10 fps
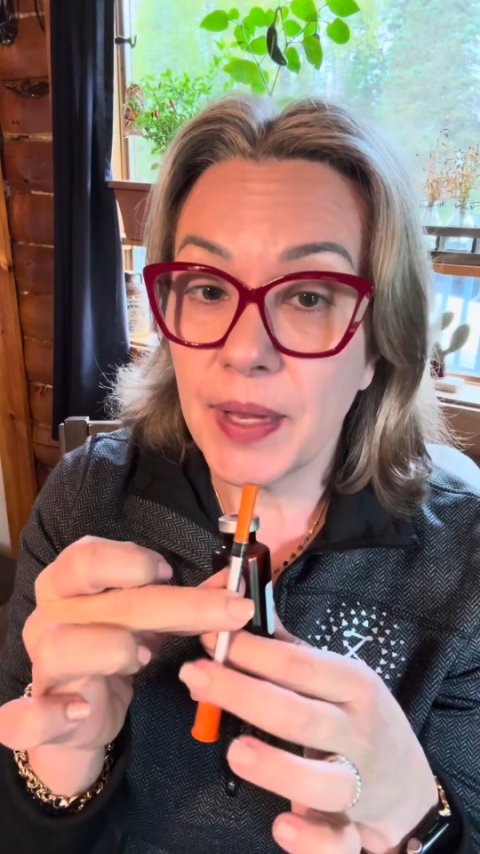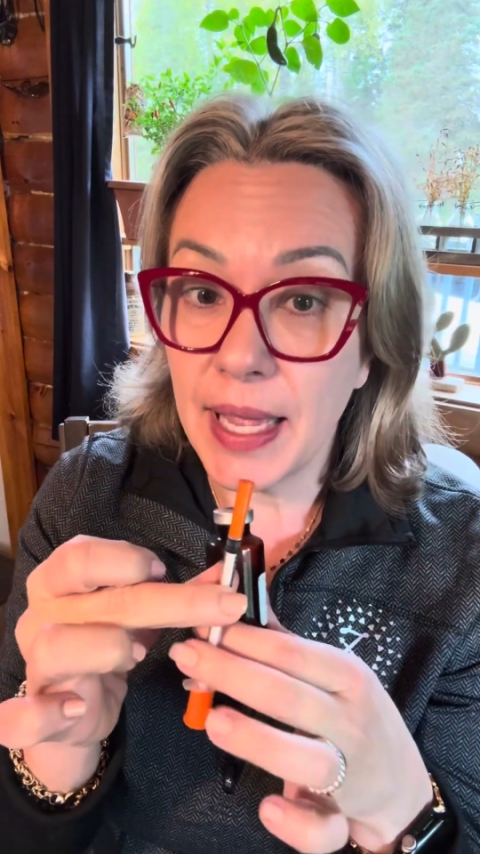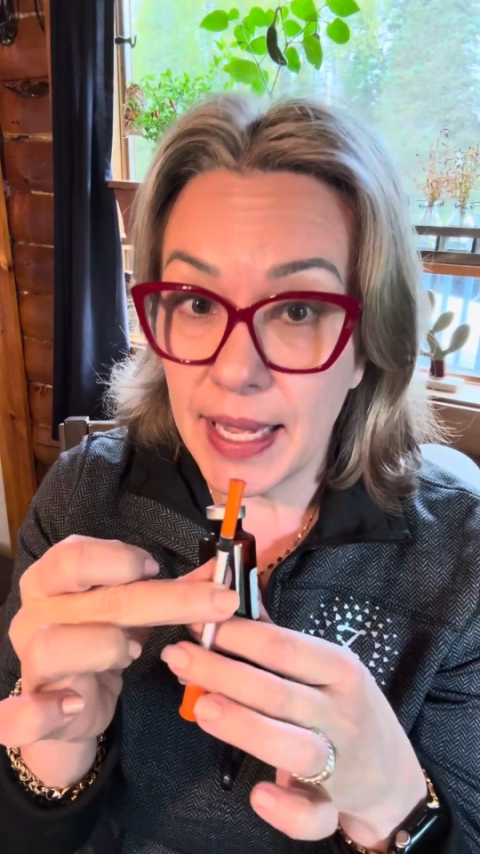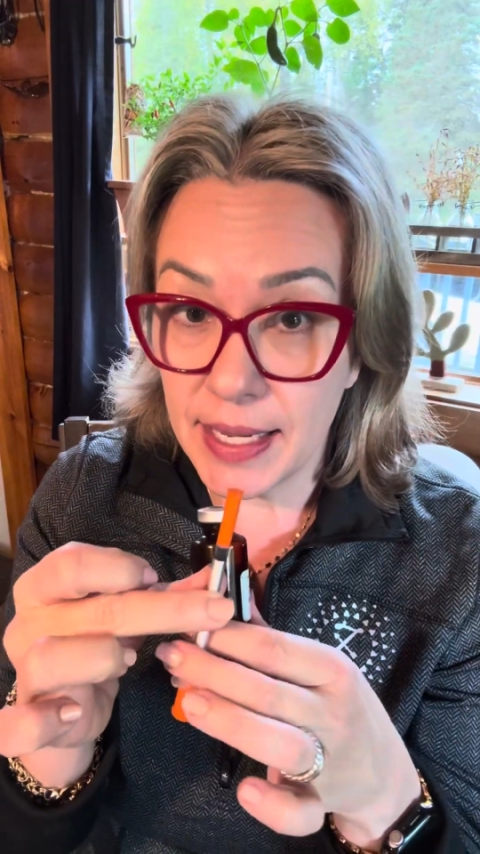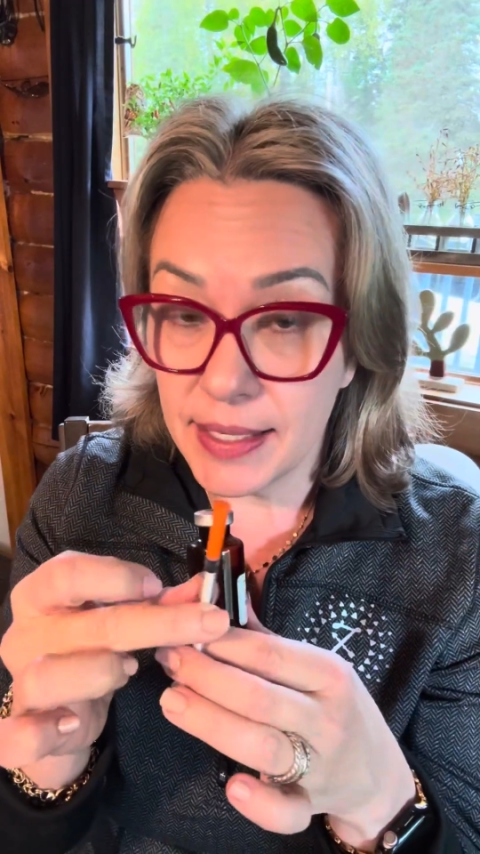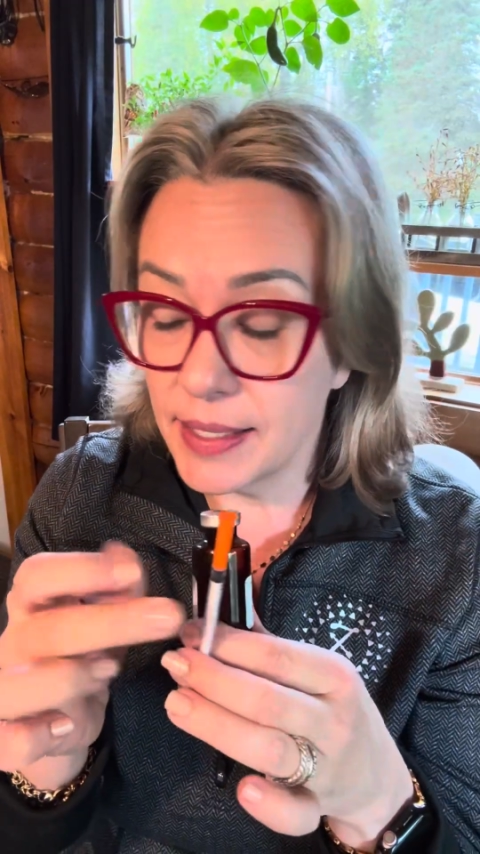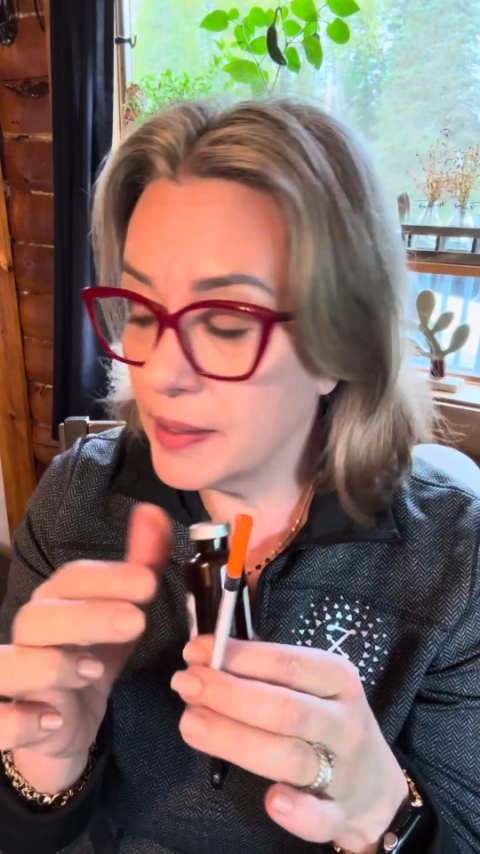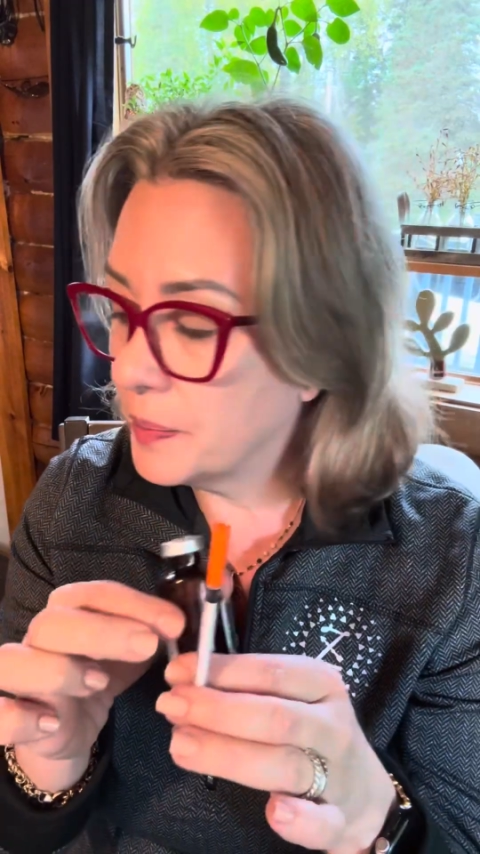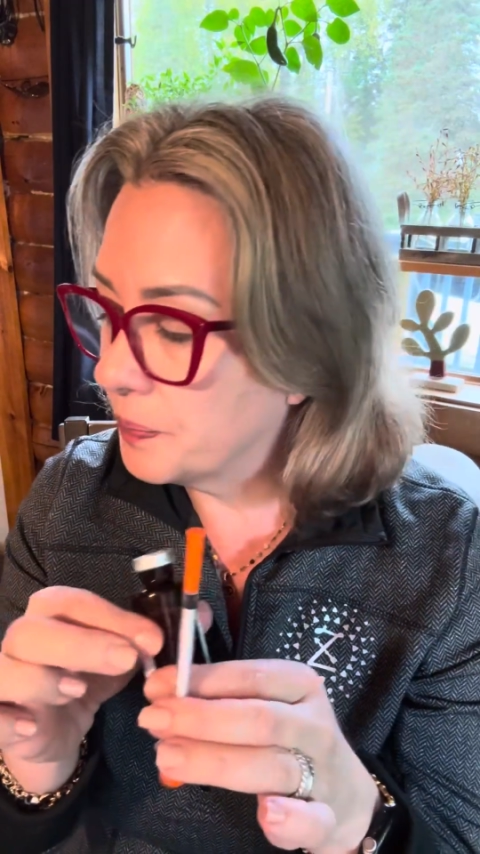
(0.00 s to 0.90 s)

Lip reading: is